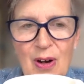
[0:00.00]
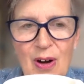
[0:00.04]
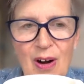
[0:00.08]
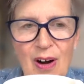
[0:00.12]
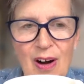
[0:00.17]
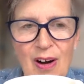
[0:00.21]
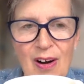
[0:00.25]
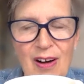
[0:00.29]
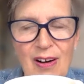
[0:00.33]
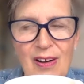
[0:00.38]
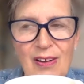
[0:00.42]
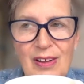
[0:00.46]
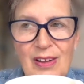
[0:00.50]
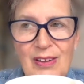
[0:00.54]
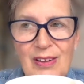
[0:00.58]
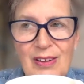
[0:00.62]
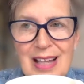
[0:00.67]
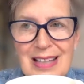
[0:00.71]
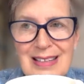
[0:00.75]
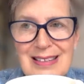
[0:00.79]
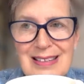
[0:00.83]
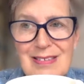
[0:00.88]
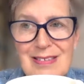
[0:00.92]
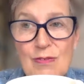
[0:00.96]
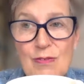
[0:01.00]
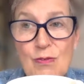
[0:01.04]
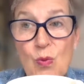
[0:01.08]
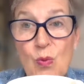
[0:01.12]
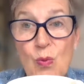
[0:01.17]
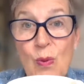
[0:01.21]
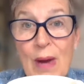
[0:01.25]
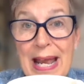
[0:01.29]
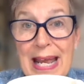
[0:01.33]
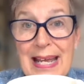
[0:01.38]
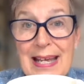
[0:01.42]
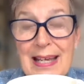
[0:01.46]
are lots of
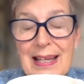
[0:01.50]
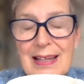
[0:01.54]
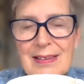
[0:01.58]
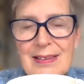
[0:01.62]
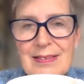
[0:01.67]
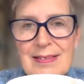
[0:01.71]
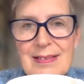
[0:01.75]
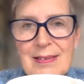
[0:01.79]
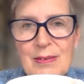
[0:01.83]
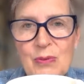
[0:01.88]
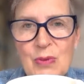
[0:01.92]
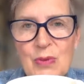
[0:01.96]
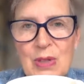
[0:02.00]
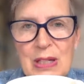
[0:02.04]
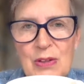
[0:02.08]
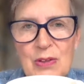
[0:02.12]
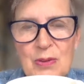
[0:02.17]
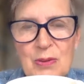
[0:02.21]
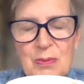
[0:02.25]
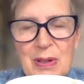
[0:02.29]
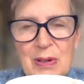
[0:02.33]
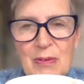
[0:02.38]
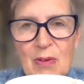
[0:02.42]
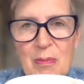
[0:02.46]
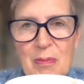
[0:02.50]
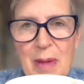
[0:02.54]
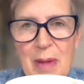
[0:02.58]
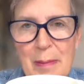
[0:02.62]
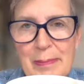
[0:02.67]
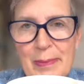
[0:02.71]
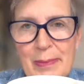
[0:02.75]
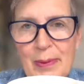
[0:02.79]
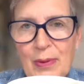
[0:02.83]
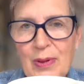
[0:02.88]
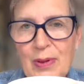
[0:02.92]
ways that we could be remembered.